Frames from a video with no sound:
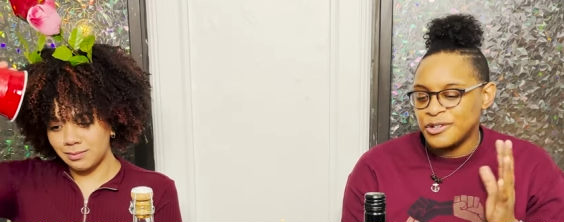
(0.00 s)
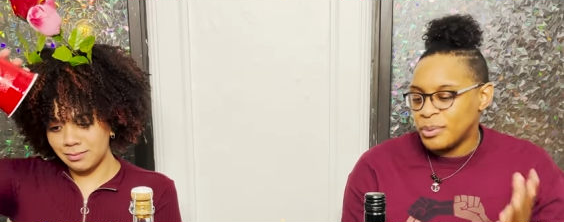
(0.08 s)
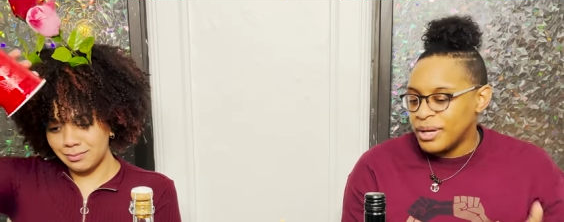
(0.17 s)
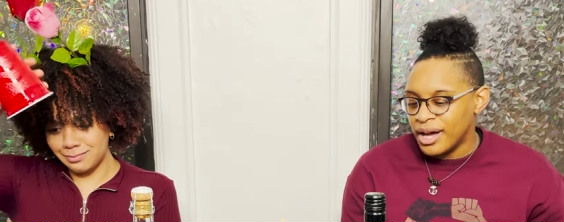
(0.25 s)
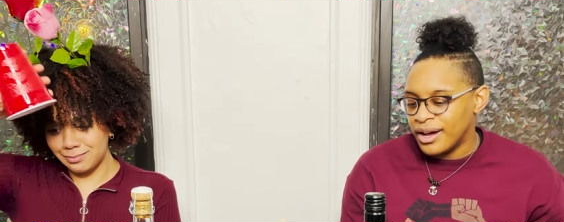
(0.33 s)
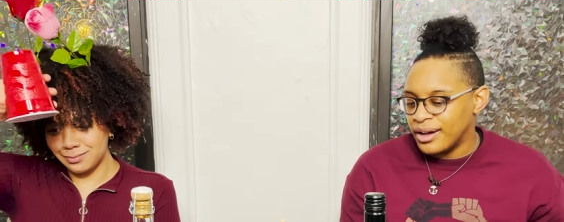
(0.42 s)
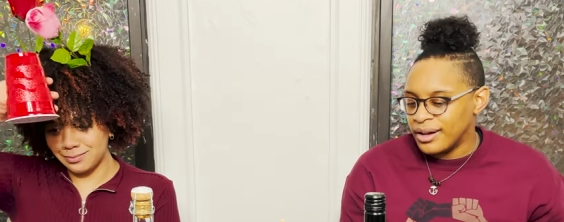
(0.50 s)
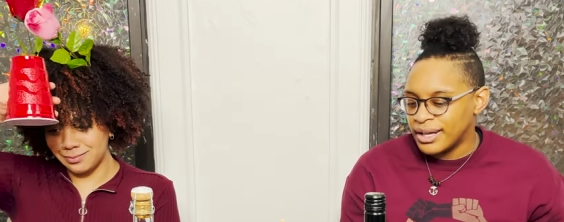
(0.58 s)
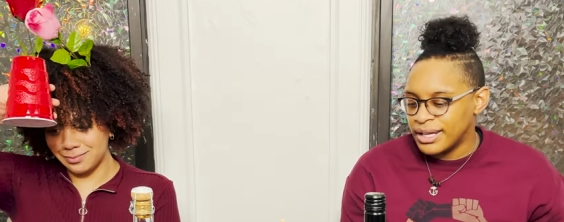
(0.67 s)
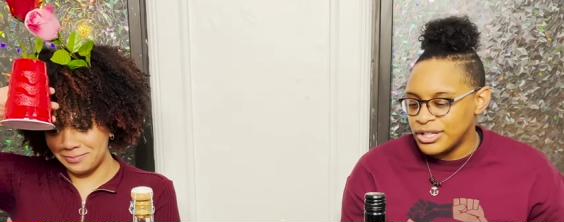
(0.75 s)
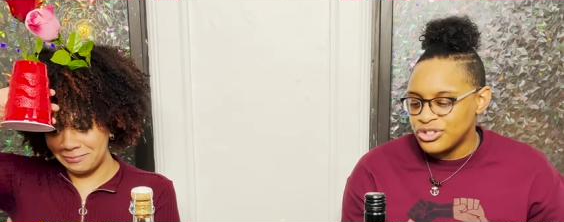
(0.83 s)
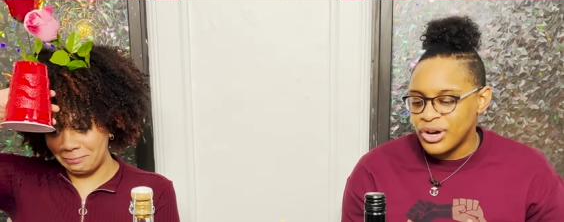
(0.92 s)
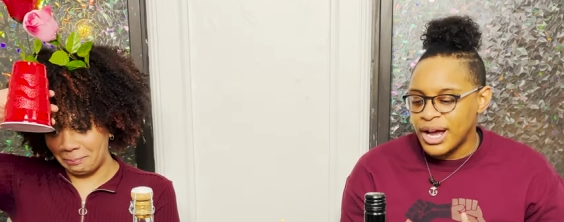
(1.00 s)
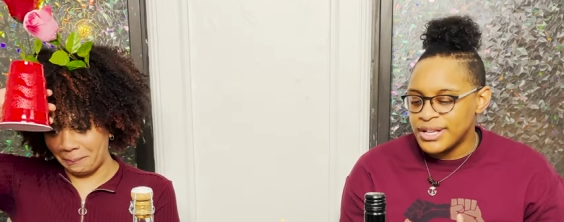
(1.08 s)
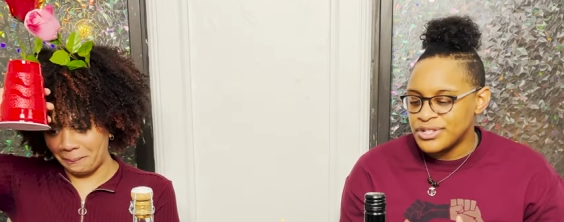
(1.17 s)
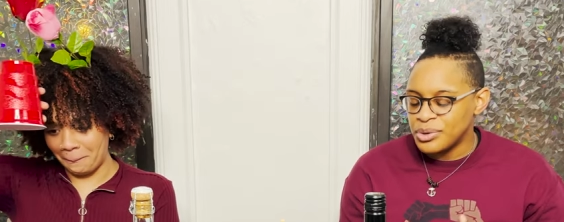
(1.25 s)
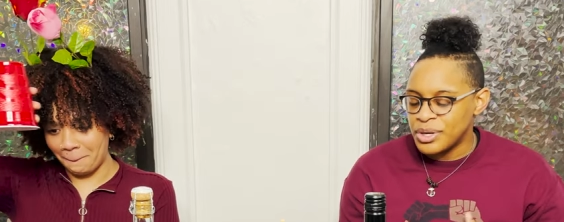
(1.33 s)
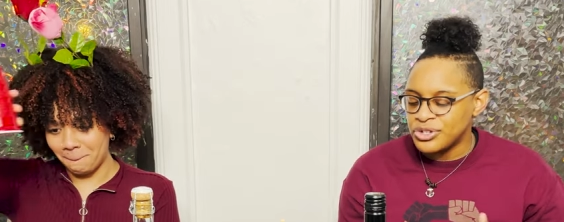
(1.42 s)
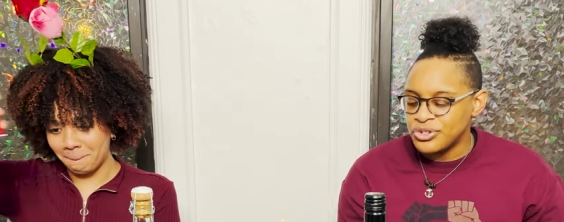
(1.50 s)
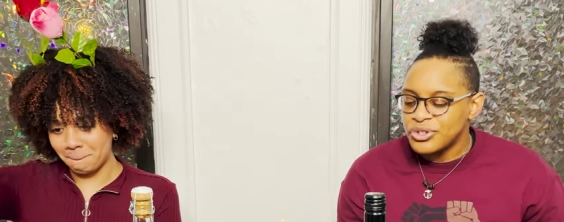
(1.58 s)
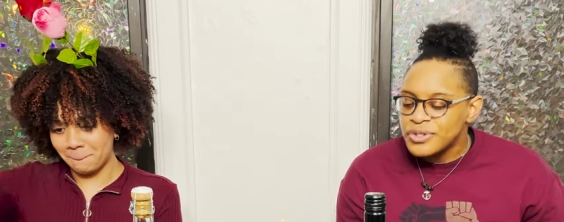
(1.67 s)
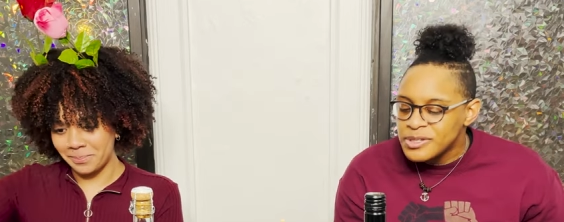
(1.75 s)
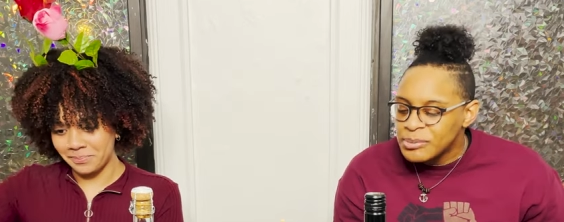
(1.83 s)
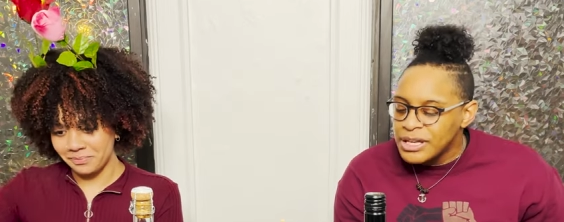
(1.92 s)
Speaker 1: we hug. He tries to
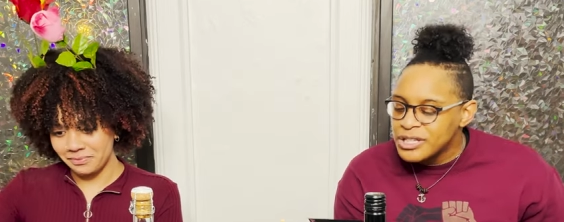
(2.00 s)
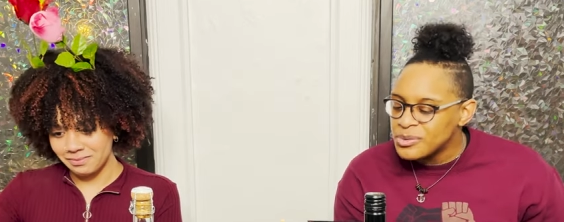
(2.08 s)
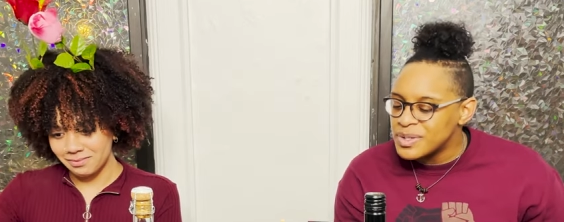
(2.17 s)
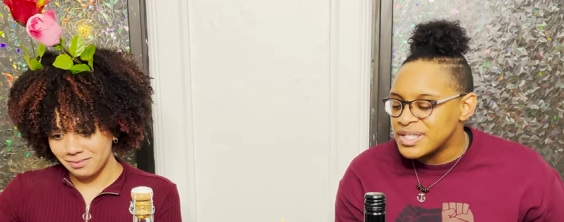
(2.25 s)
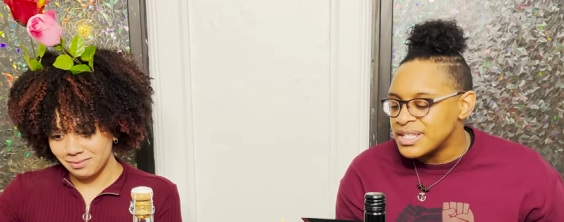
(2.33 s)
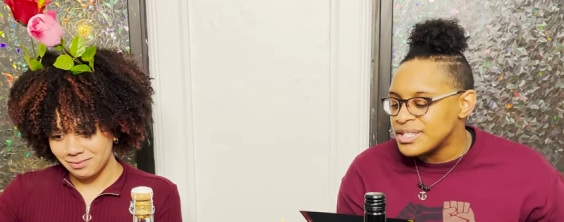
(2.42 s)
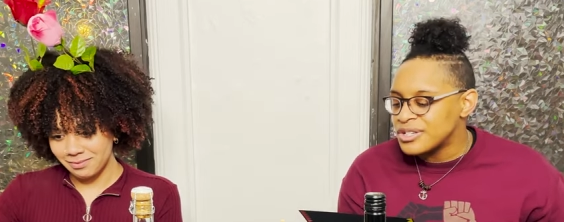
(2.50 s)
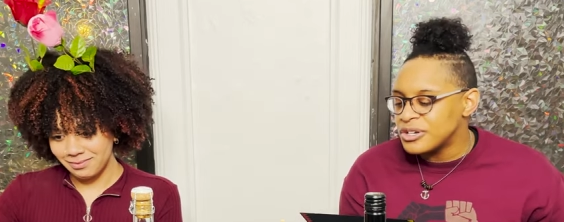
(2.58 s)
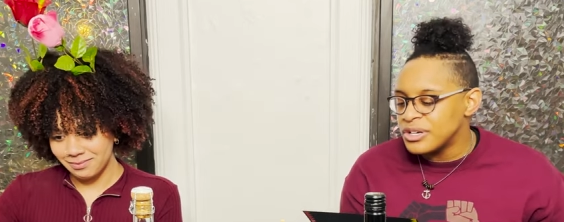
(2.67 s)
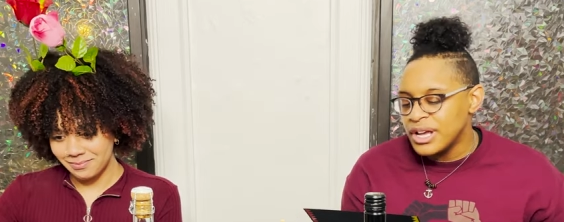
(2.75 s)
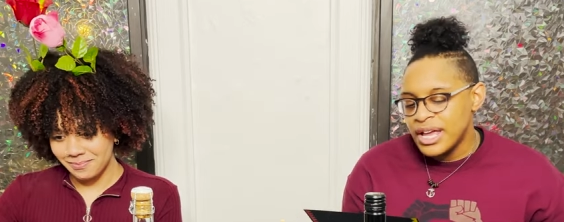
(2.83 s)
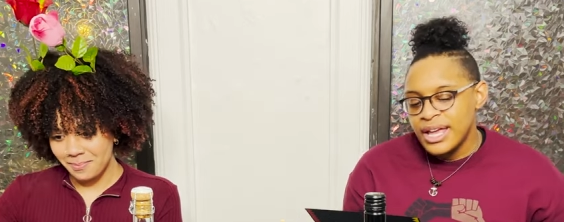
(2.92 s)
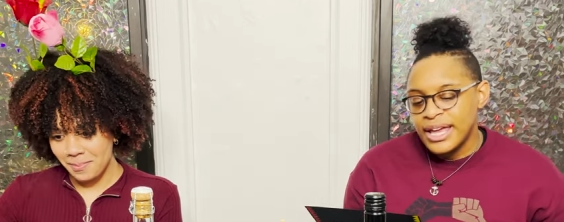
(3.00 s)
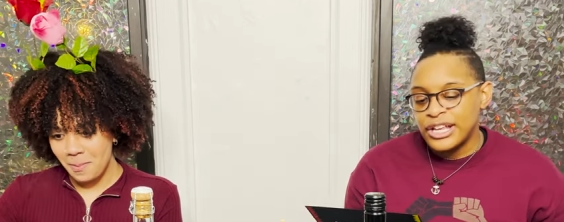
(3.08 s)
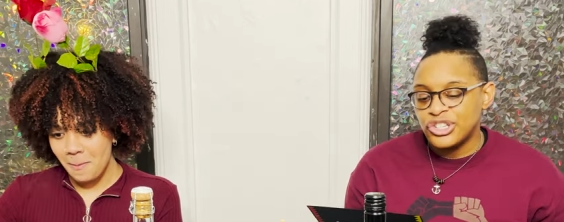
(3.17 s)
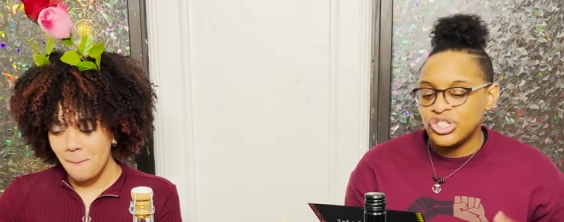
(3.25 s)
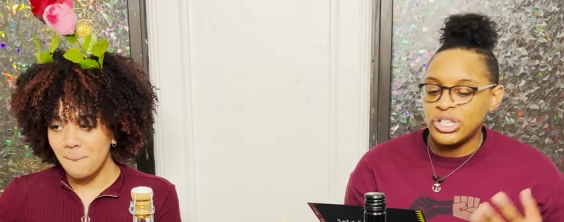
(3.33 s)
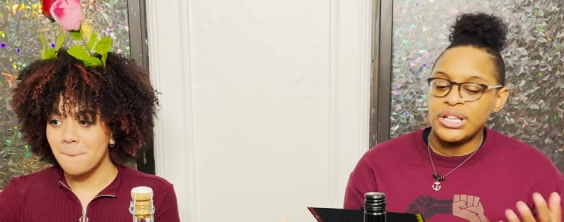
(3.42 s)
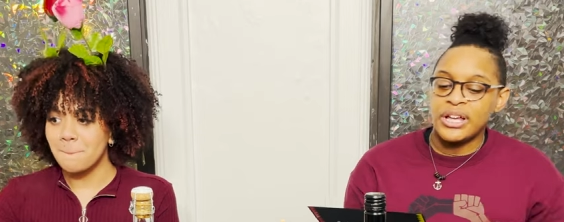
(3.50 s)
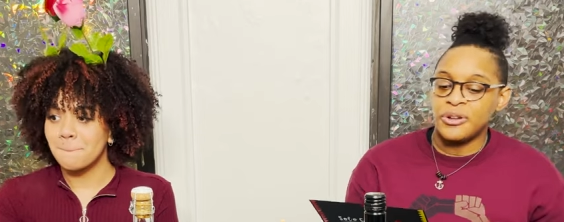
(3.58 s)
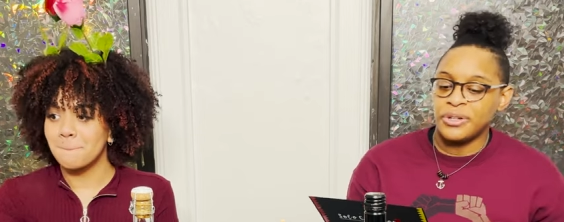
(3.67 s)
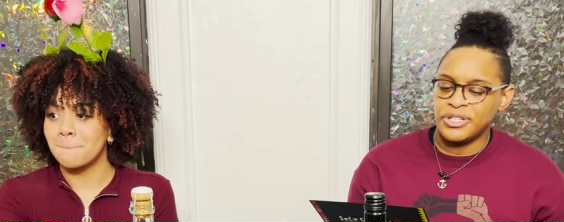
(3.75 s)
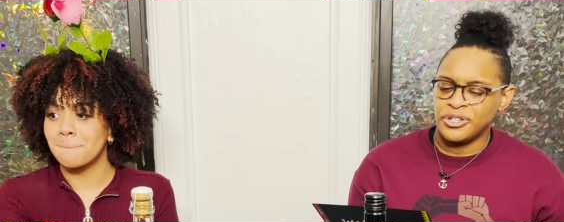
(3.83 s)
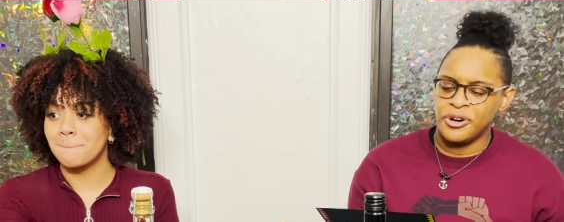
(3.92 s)
introduce me to his sister, and she not
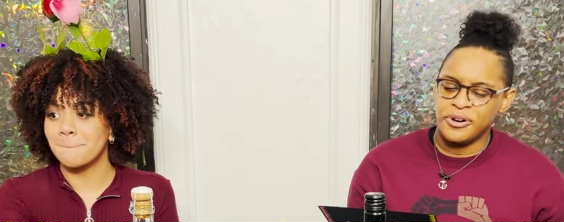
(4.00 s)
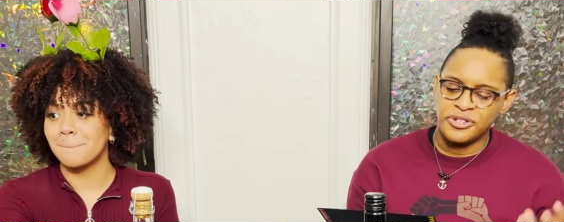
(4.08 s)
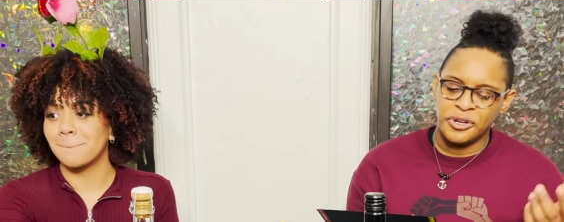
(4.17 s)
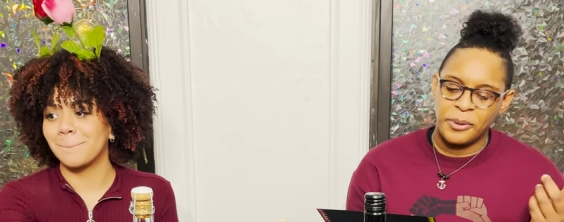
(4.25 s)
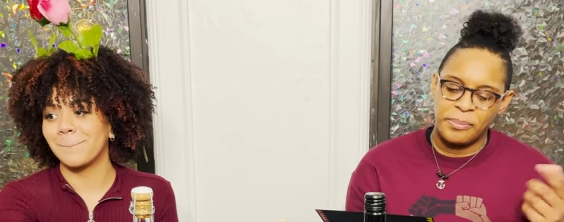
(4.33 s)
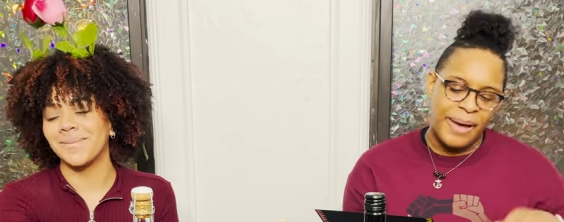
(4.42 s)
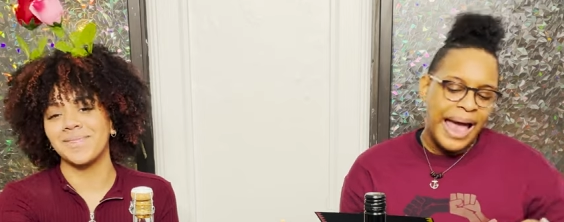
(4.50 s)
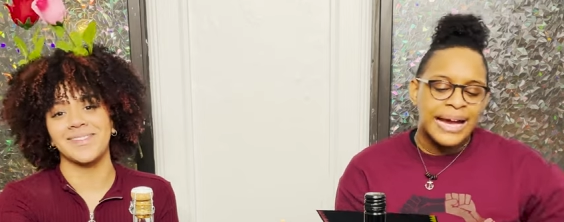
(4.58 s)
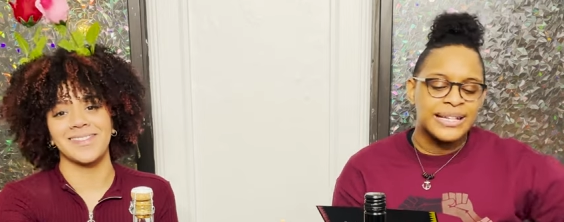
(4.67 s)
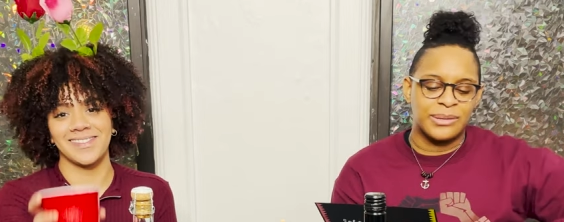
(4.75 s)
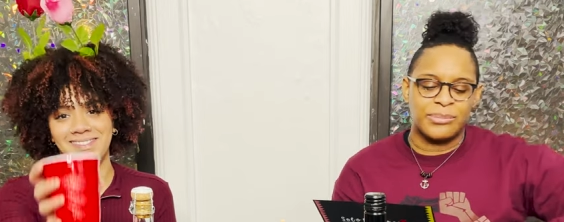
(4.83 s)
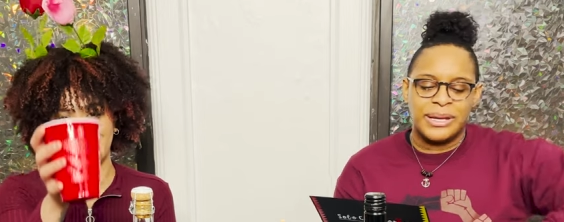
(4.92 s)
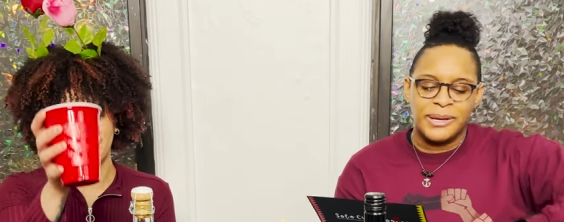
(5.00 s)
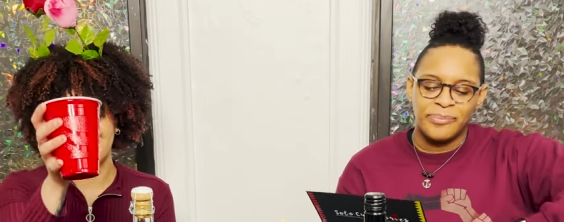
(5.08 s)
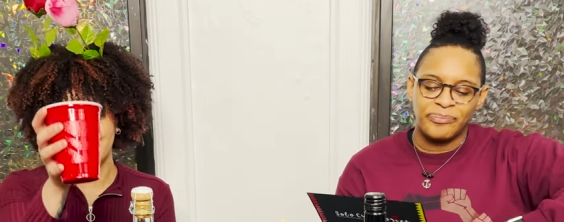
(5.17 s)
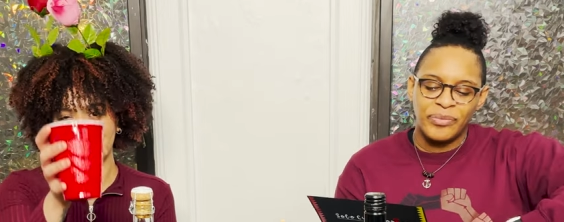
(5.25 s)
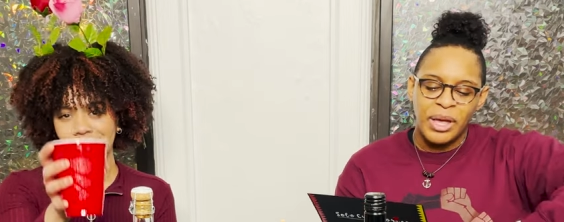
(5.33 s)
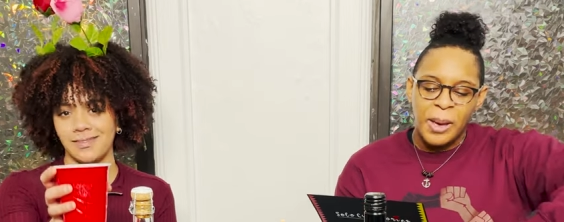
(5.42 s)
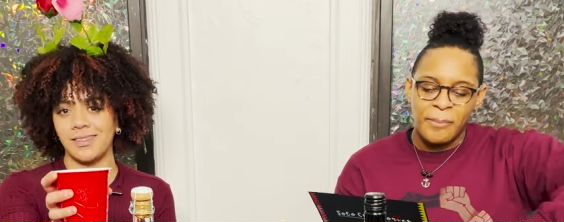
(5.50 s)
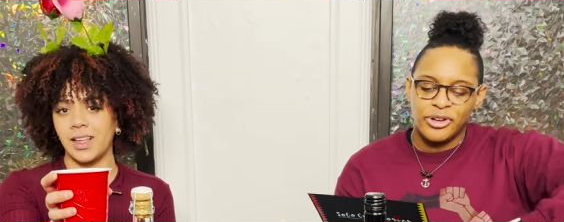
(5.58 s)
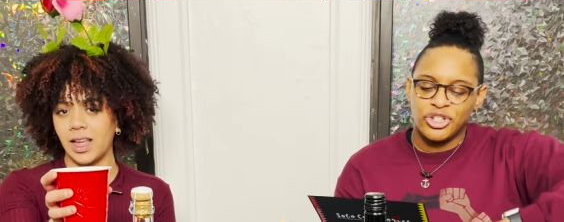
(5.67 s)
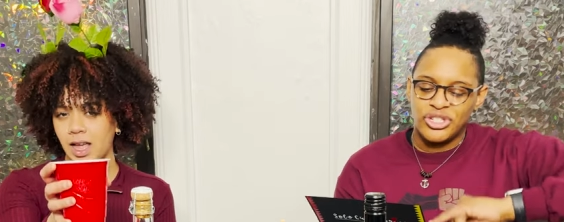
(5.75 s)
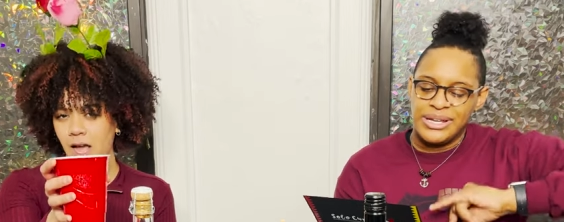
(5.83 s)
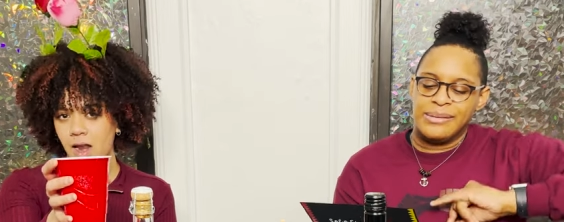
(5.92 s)
only turns her back to me, but she